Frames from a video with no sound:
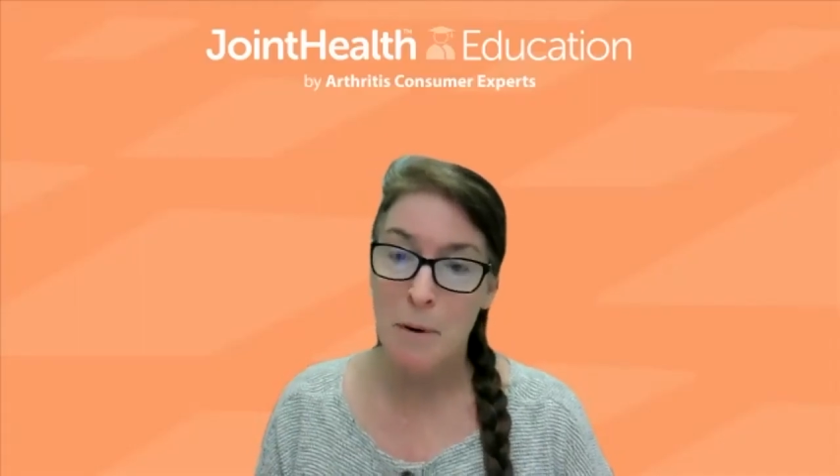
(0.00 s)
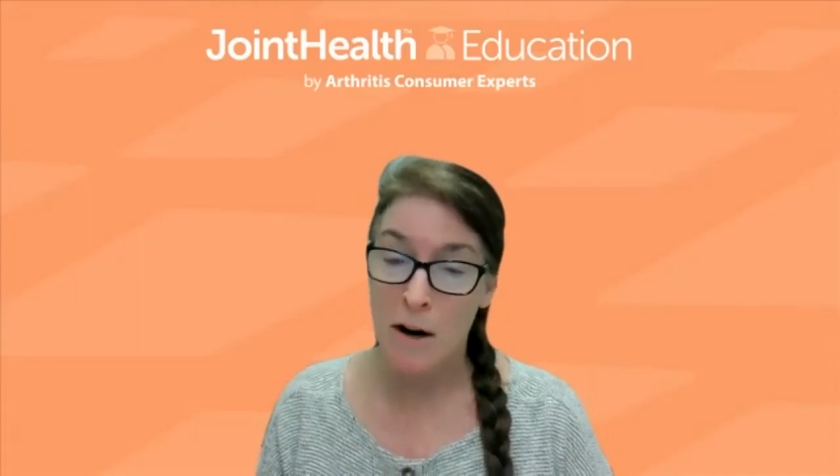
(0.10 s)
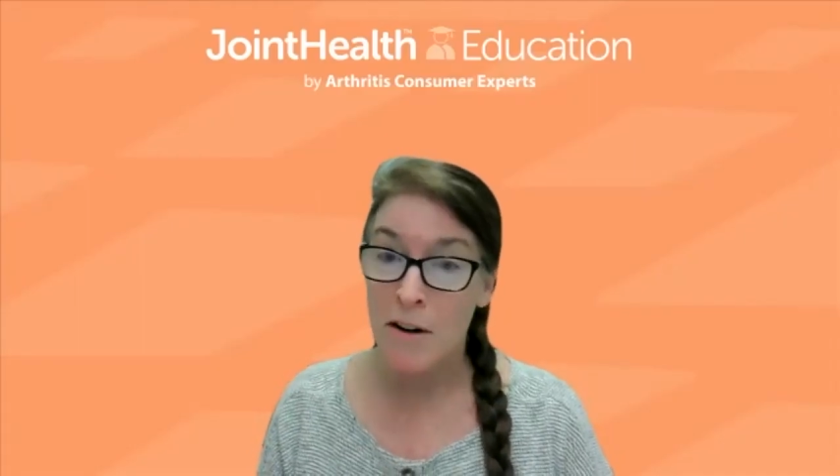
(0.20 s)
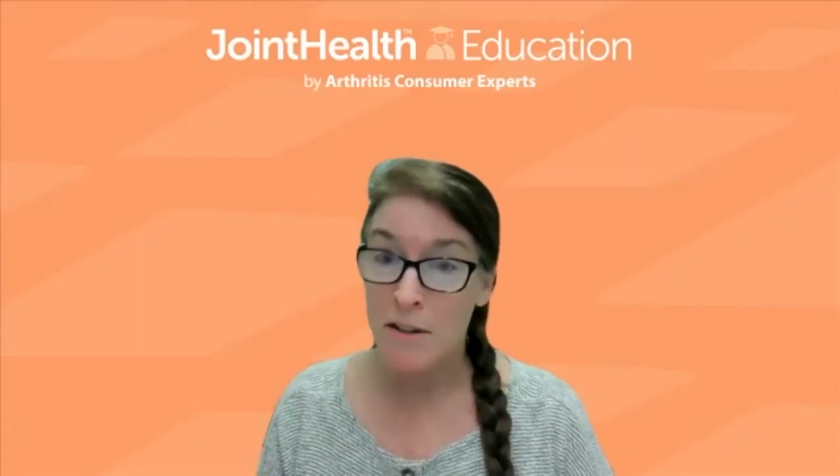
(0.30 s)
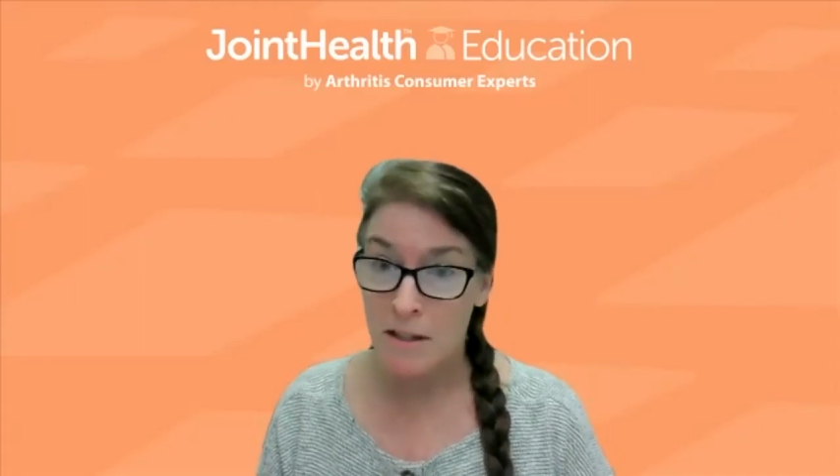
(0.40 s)

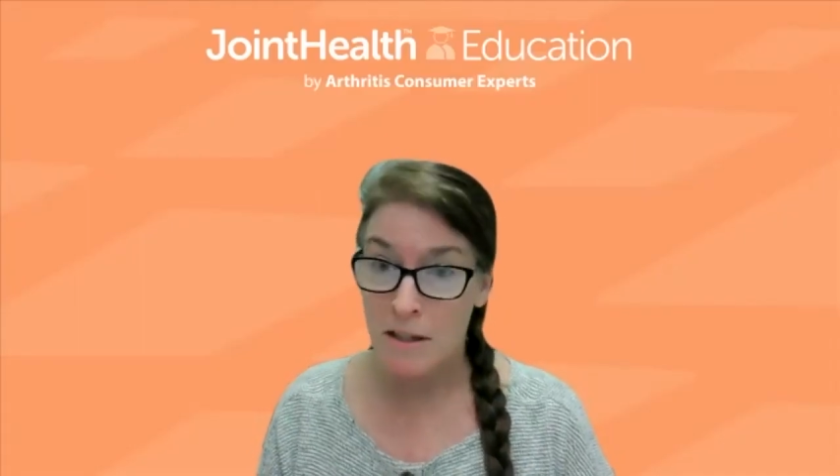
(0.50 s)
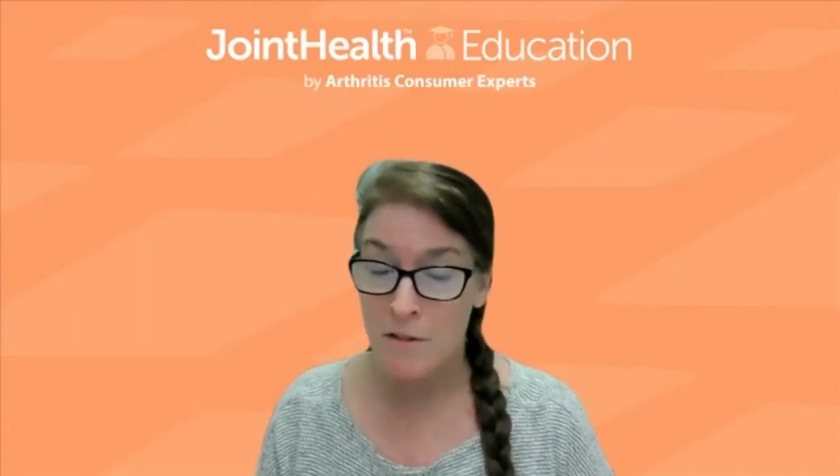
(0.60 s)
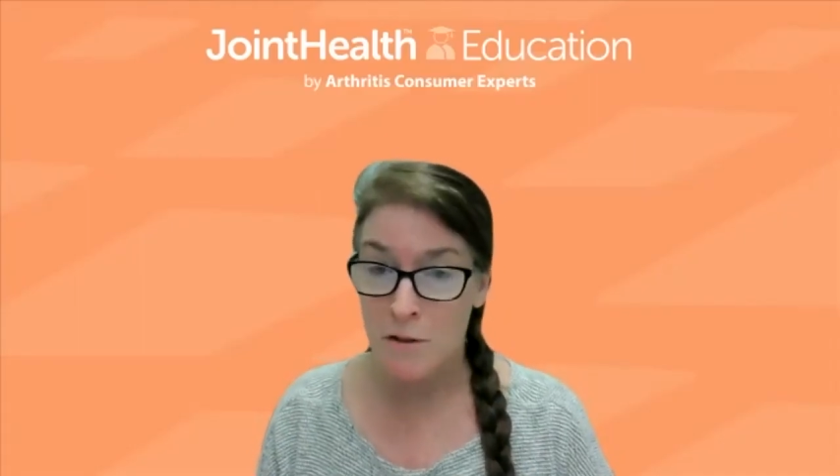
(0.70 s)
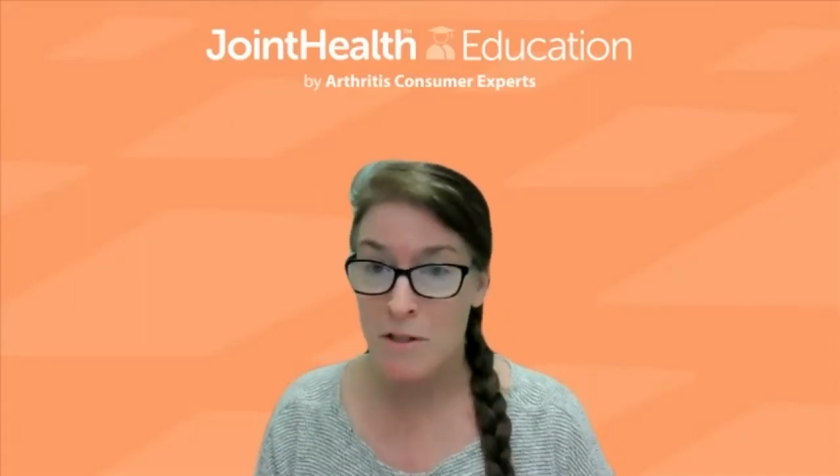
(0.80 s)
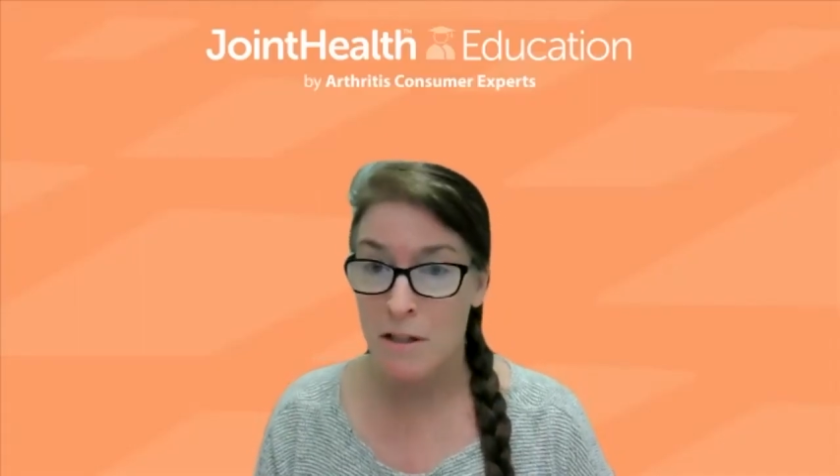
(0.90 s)
part
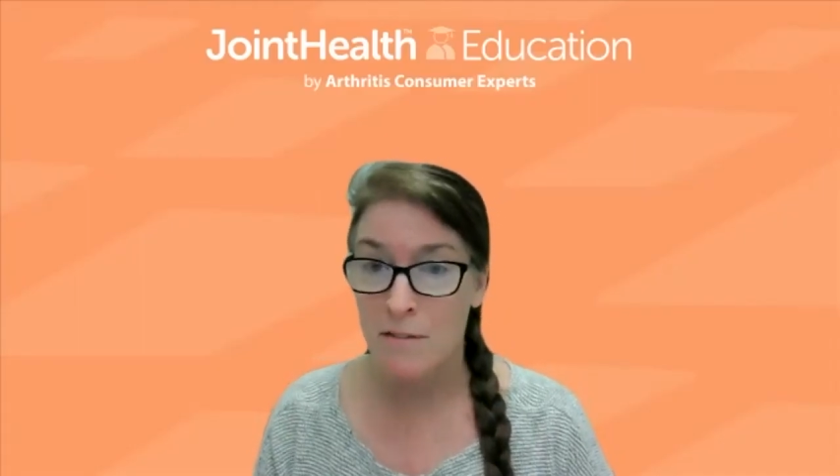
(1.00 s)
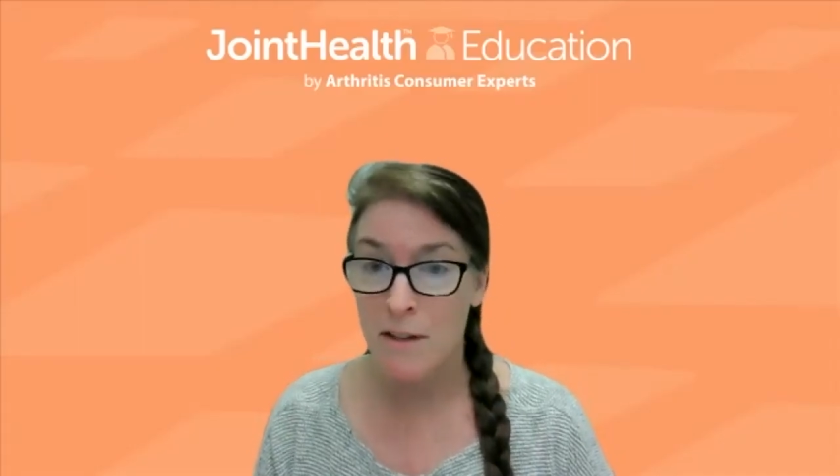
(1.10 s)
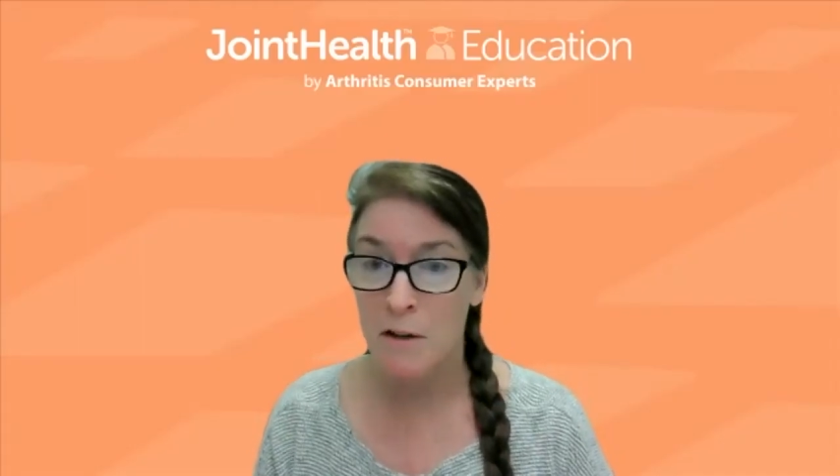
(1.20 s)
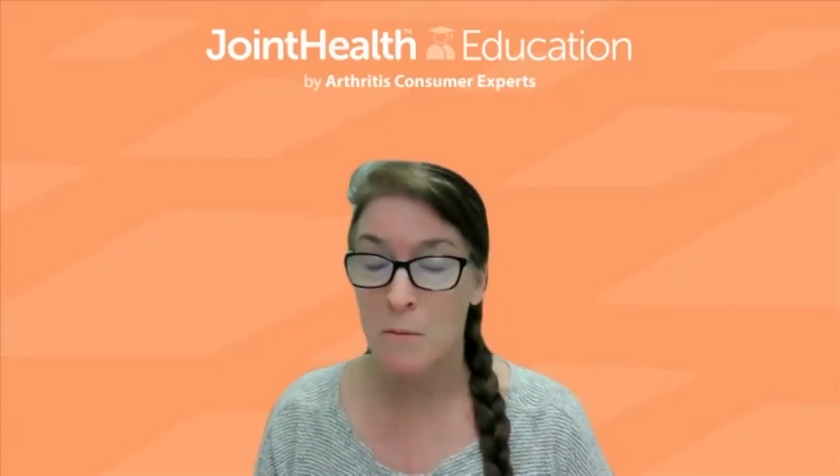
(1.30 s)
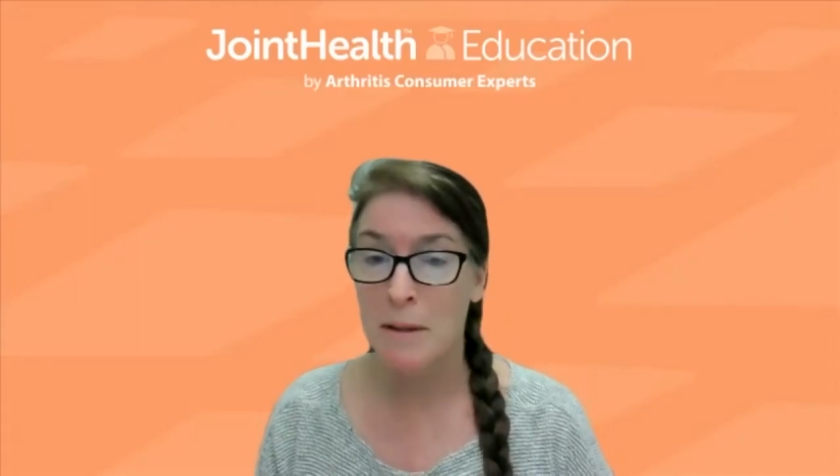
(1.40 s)
of your
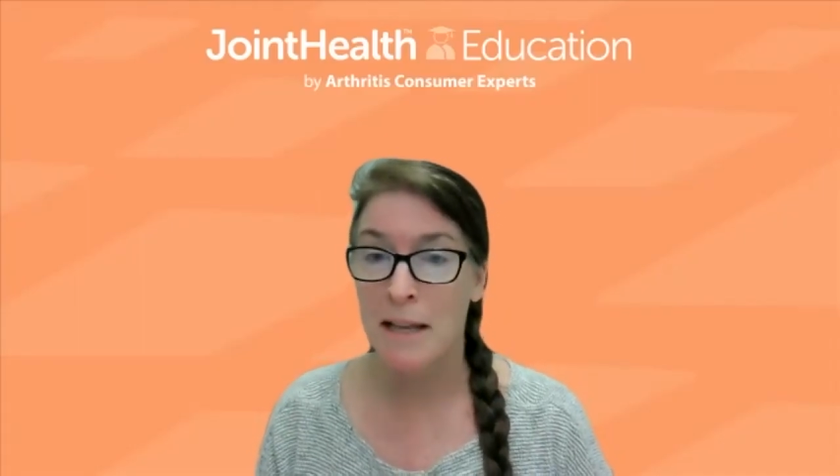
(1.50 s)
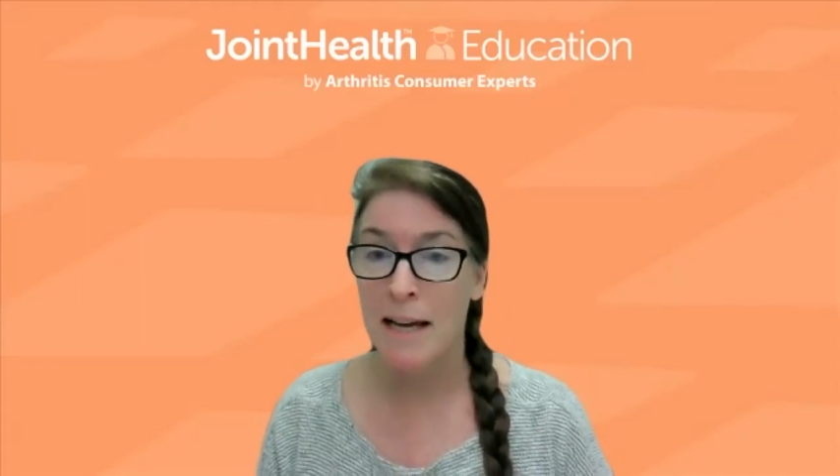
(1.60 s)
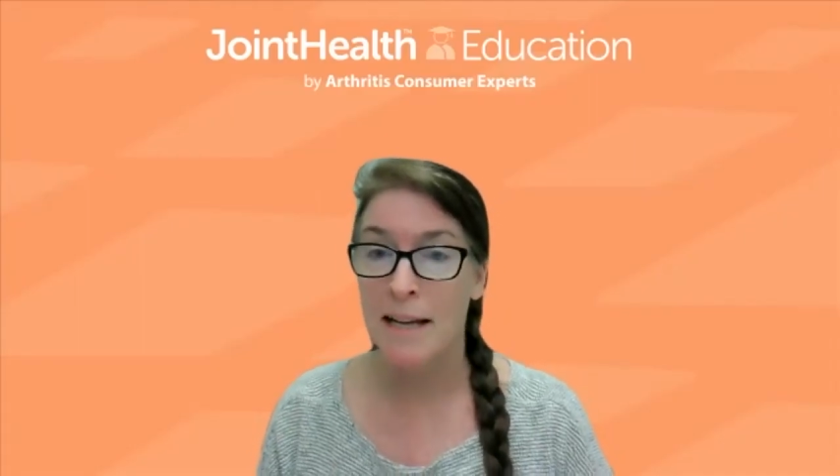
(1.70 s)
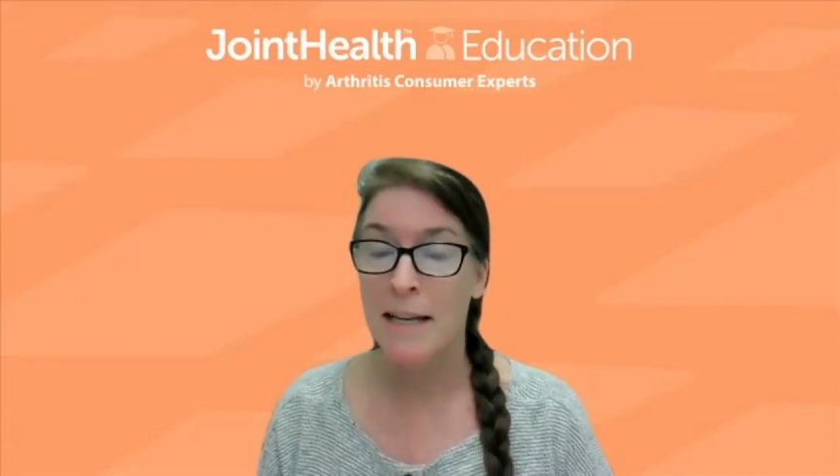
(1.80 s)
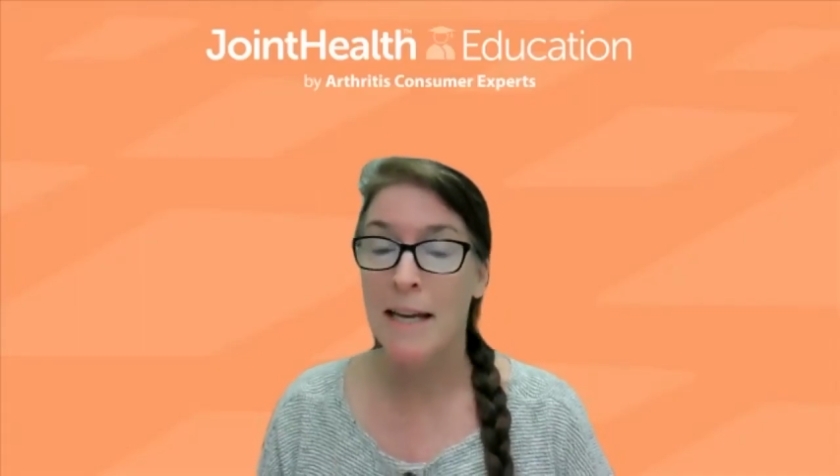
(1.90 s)
self-care
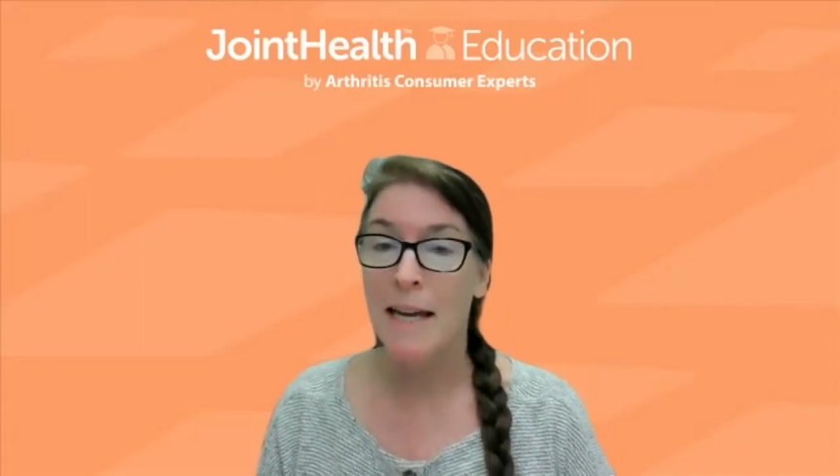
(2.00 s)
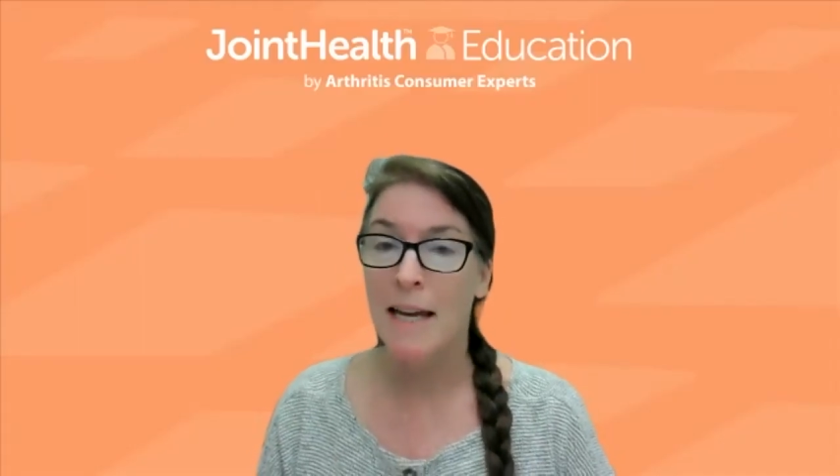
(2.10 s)
plan,